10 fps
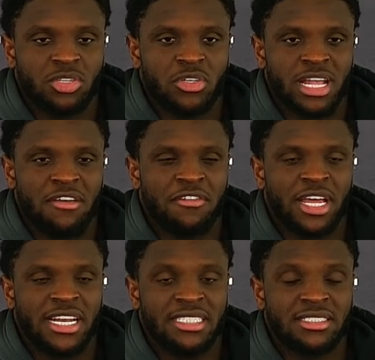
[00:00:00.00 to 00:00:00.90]
So I feel
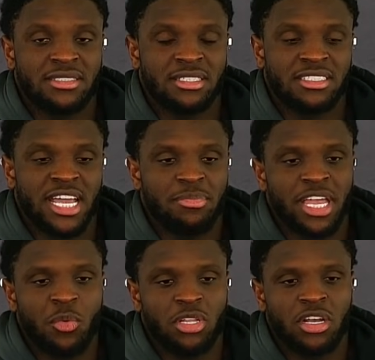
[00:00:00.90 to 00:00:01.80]
like that's the same
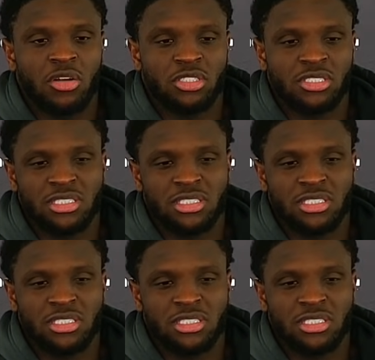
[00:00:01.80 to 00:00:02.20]
thing with the coaches.